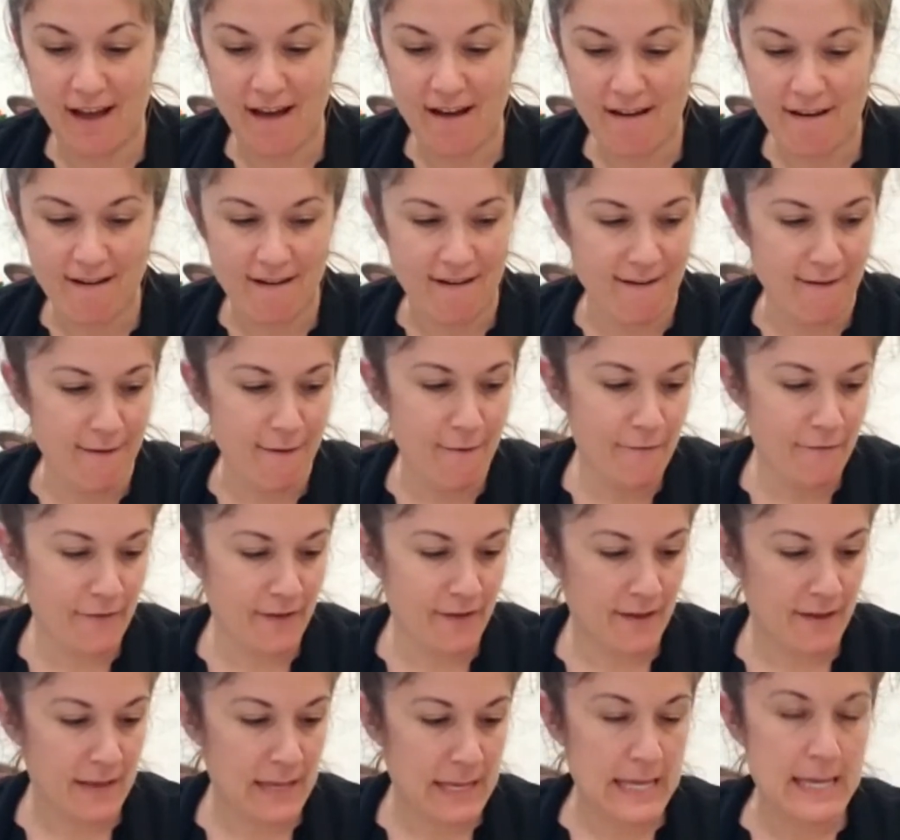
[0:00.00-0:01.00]

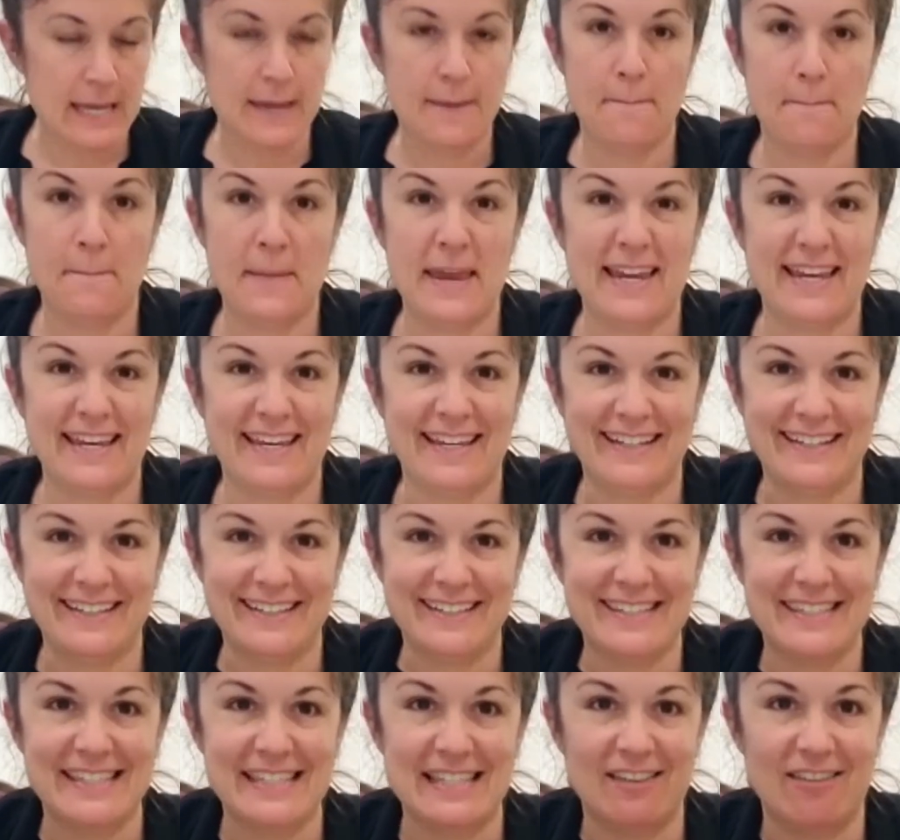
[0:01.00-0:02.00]
of making
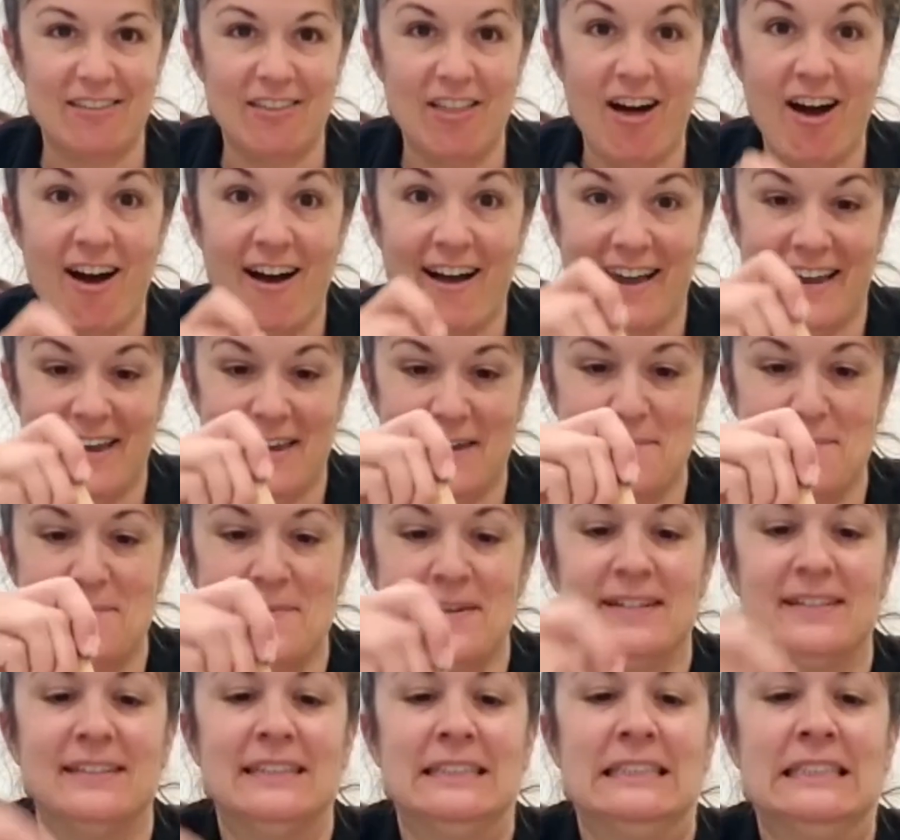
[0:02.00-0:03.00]

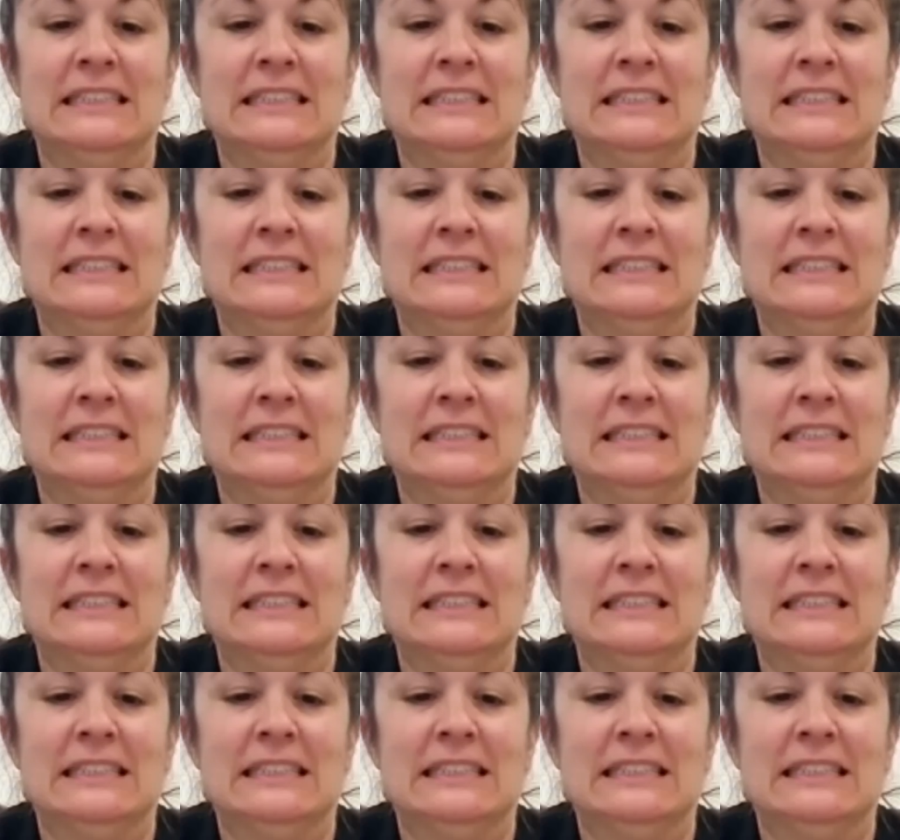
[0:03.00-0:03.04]
slime.